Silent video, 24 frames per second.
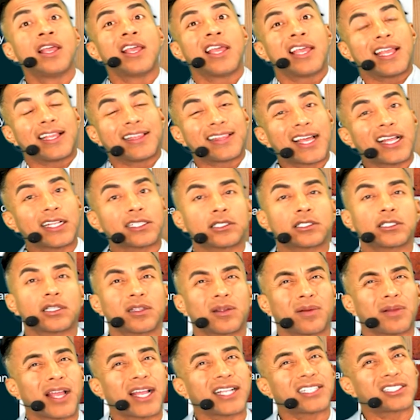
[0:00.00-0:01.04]
And that's
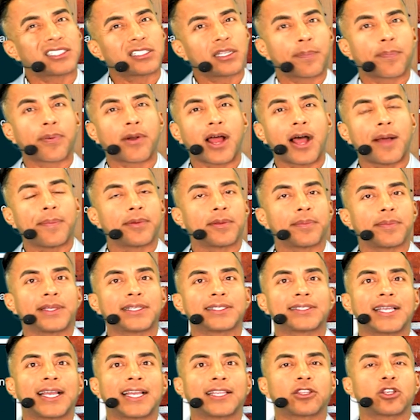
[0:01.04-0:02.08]
the problem, is
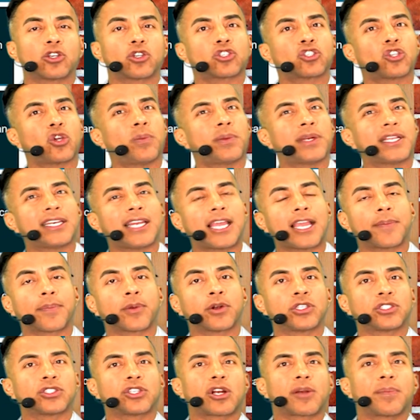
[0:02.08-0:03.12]
that there's so many
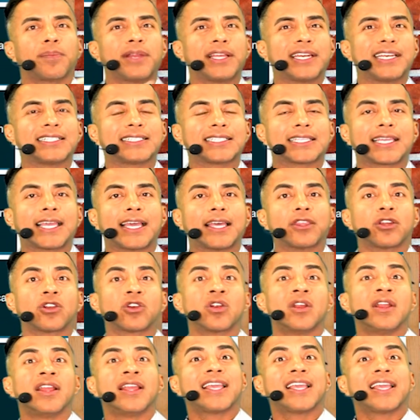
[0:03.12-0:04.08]
neighborhoods that are blended together,